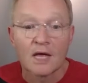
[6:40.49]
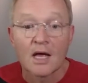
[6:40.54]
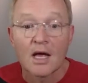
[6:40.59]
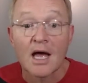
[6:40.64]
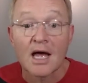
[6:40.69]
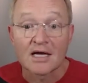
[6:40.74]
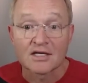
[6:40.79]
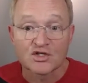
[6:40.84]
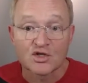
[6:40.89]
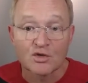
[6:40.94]

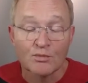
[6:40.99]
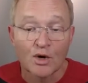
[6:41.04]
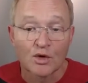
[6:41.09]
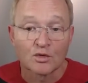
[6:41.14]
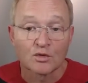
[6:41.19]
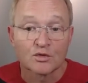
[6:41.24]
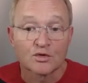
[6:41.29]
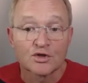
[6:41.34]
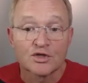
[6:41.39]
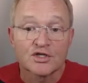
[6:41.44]
Ask the
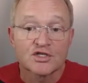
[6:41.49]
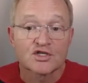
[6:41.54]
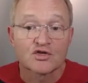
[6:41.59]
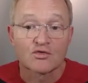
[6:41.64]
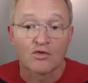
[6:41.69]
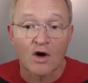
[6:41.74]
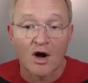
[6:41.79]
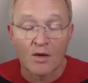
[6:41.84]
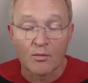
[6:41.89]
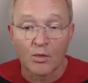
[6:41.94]
model to
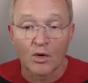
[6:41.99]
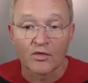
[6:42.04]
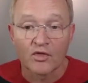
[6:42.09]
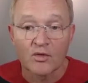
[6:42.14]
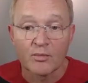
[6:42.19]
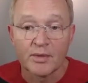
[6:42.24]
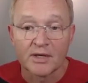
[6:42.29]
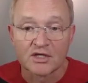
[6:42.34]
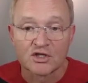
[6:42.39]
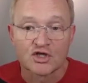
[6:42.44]
describe what the
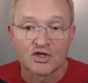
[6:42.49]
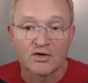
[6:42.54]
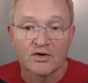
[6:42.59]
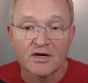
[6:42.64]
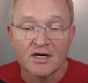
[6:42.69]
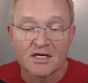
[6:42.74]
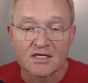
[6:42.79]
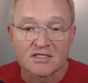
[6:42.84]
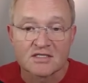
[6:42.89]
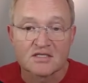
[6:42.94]
picture
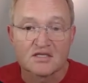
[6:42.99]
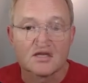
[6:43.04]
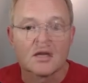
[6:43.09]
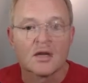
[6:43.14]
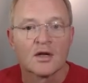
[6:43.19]
is.